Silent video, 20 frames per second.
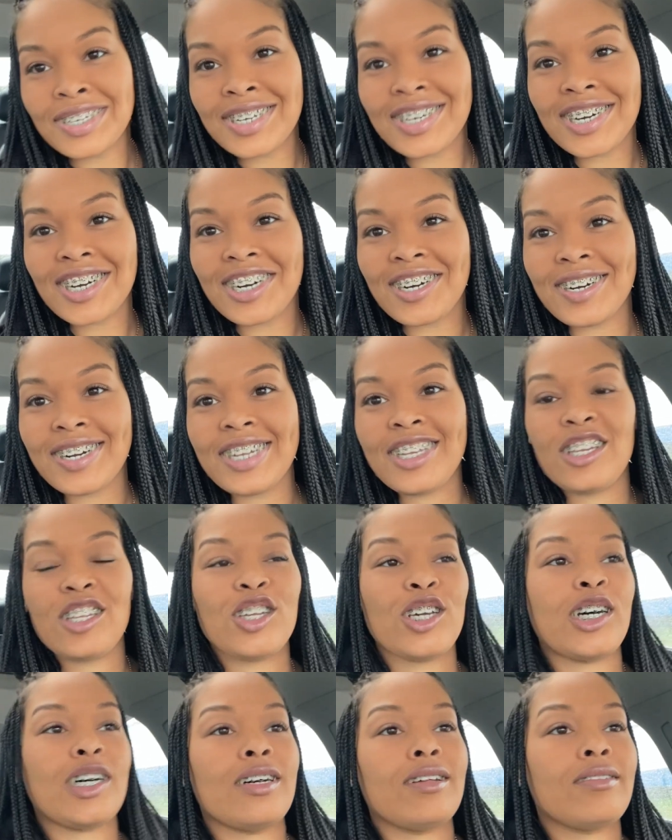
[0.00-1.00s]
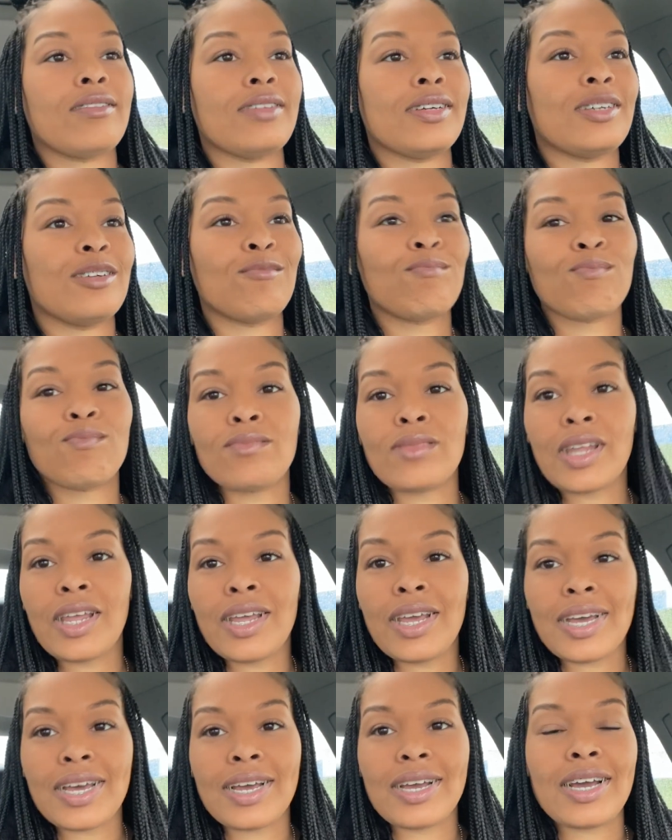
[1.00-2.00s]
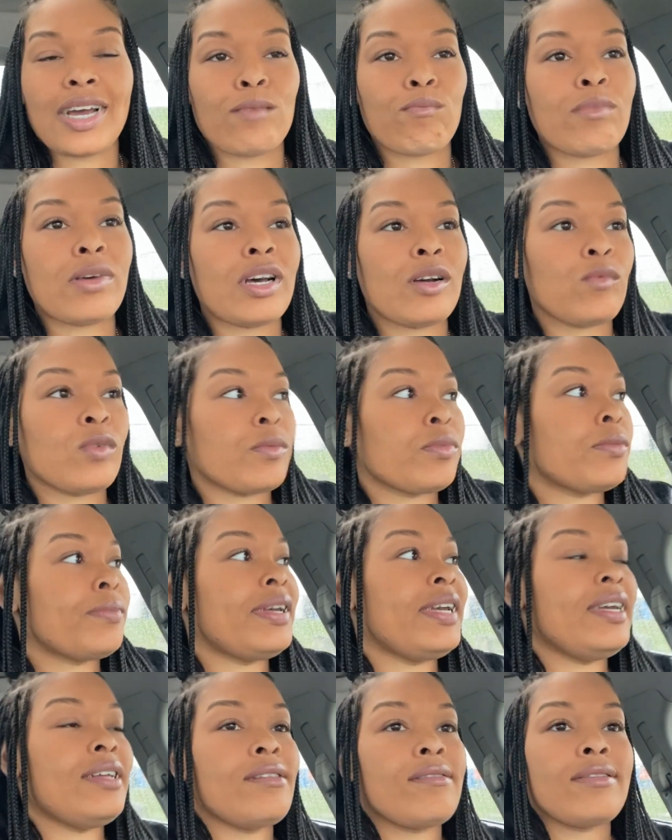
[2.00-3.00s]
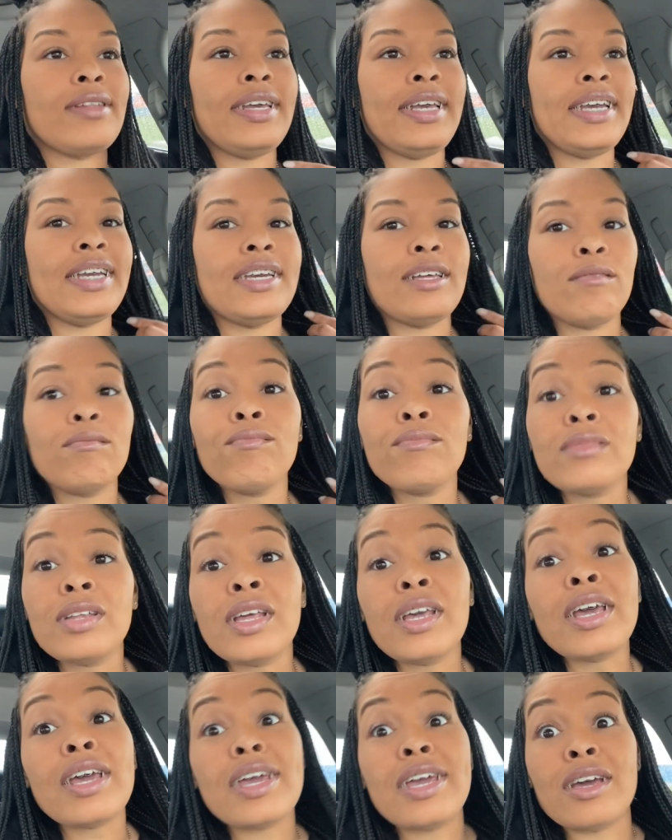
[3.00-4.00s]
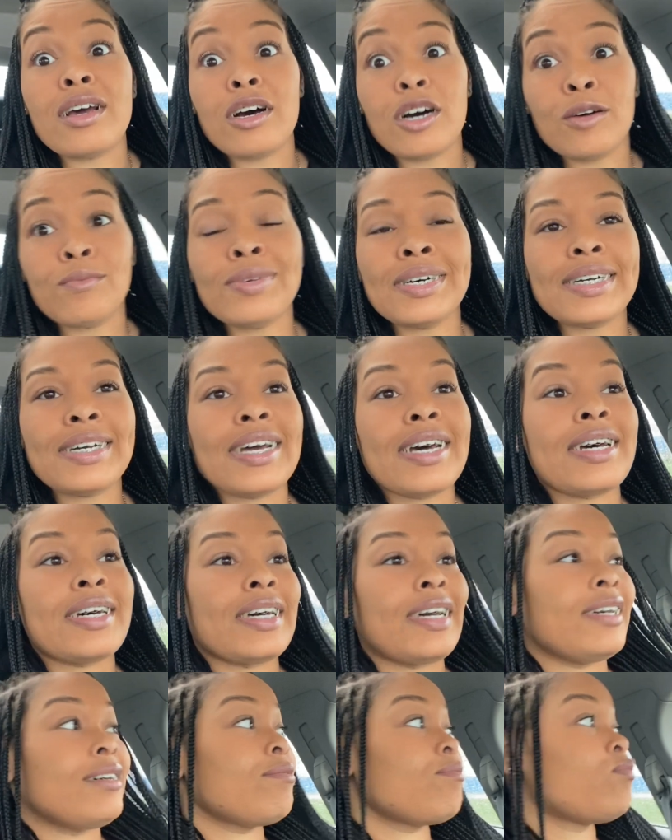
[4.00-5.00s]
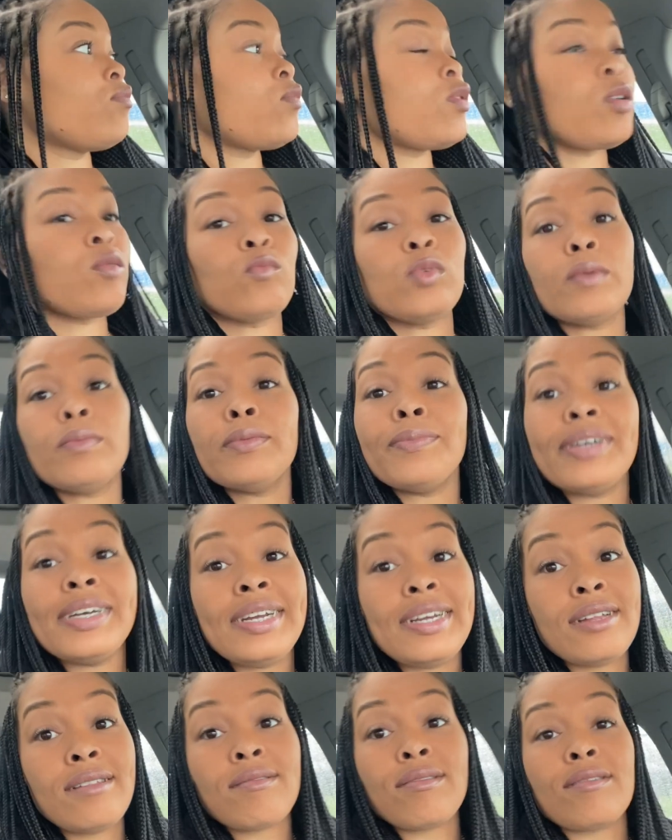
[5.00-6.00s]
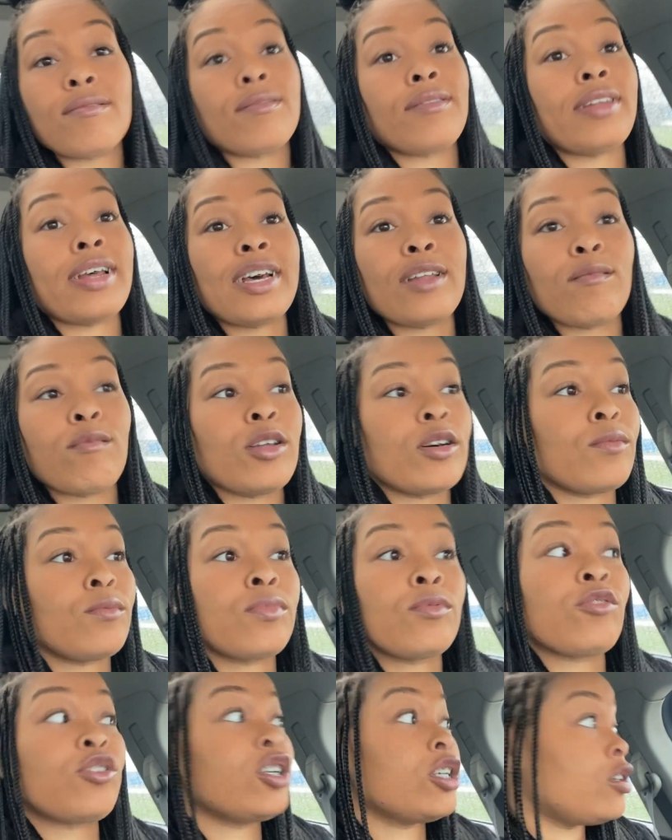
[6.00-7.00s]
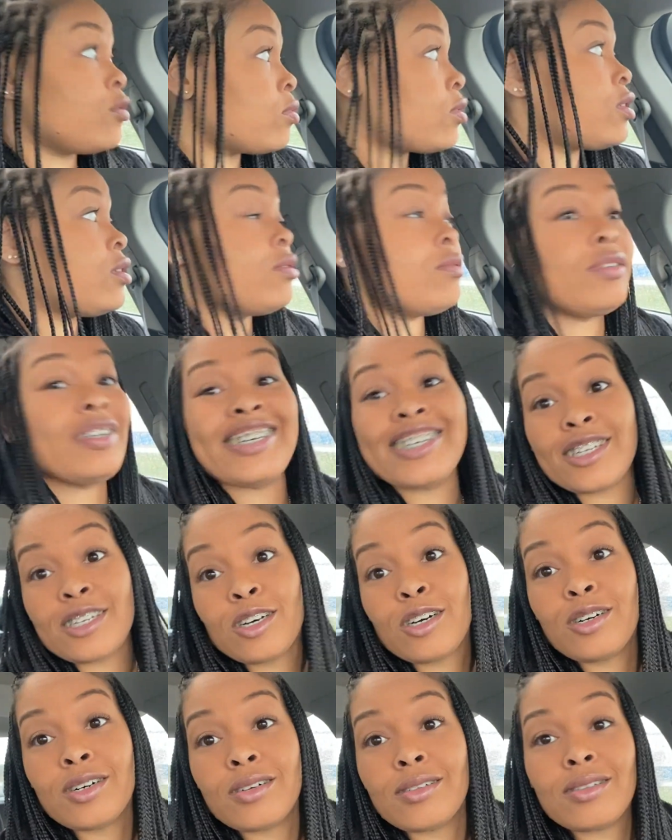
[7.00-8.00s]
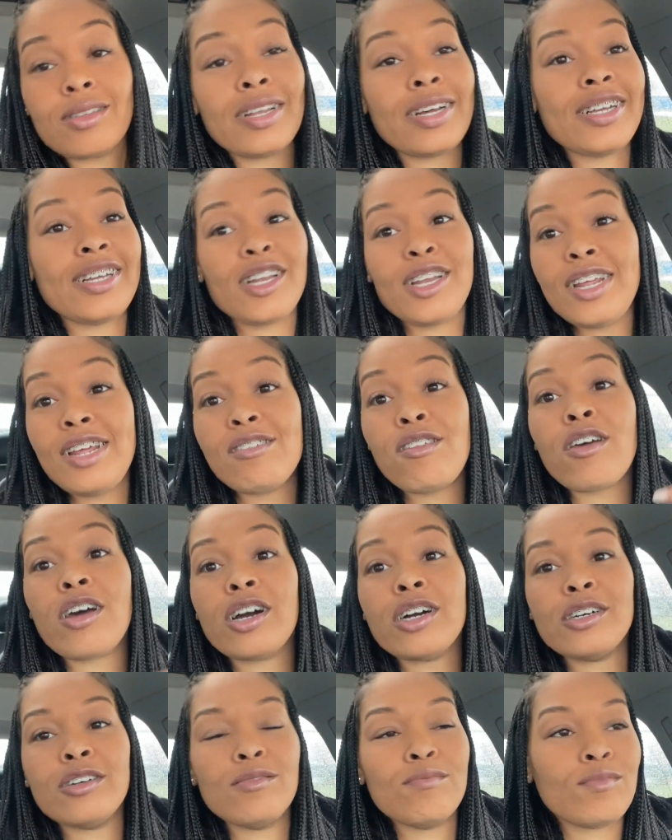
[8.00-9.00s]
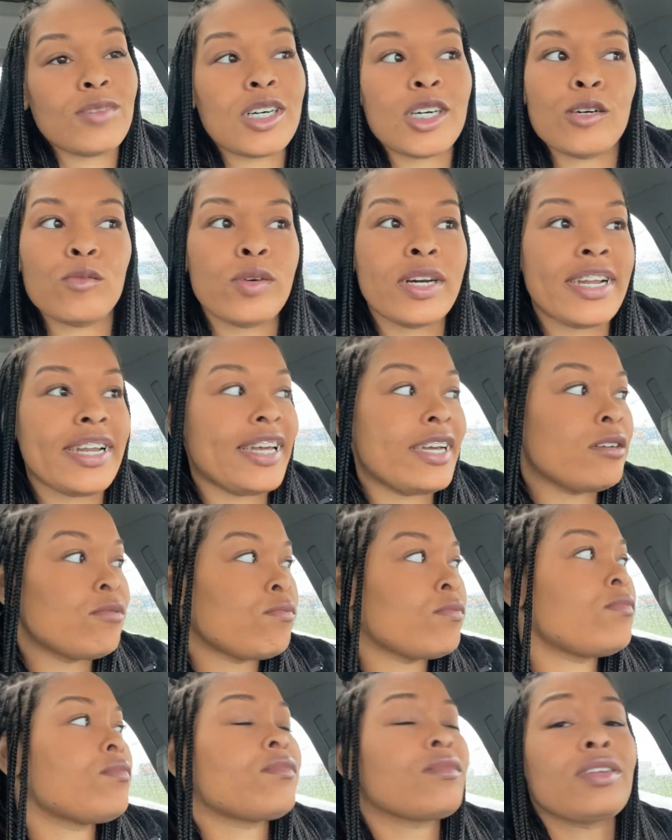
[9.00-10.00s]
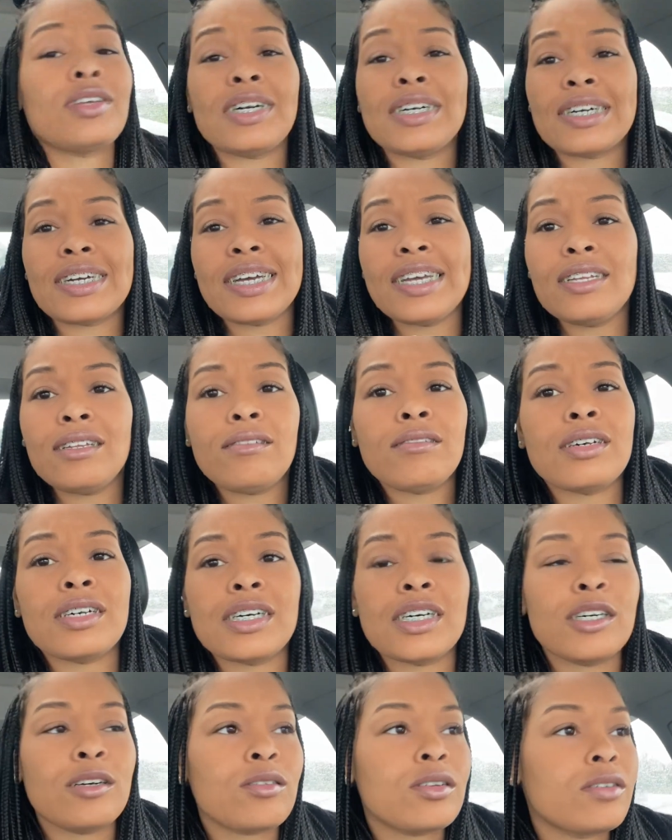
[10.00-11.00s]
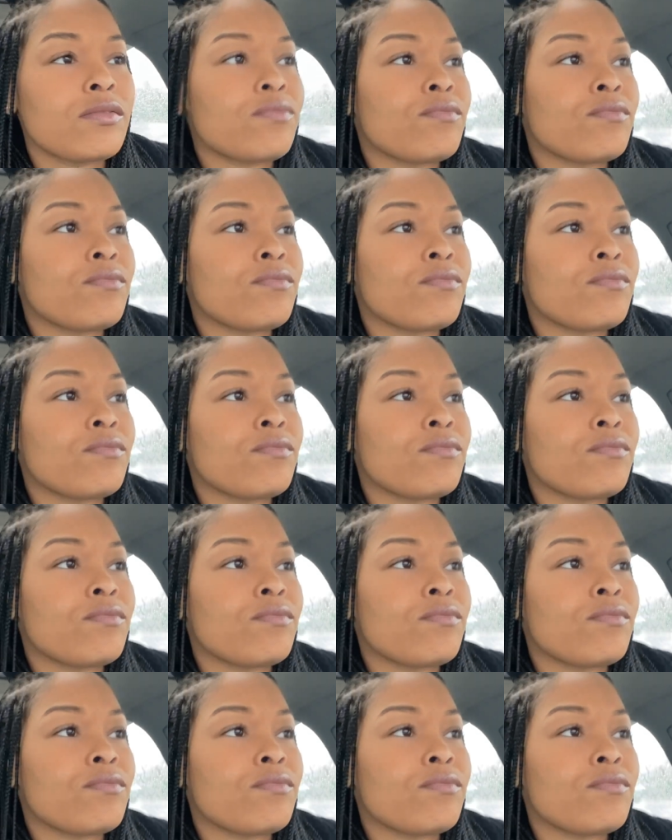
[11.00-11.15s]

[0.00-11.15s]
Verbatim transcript: all right y'all so i got my rubber bands in and oh my god rubber bands is not no joke at all. Like these hurt already. I can't talk.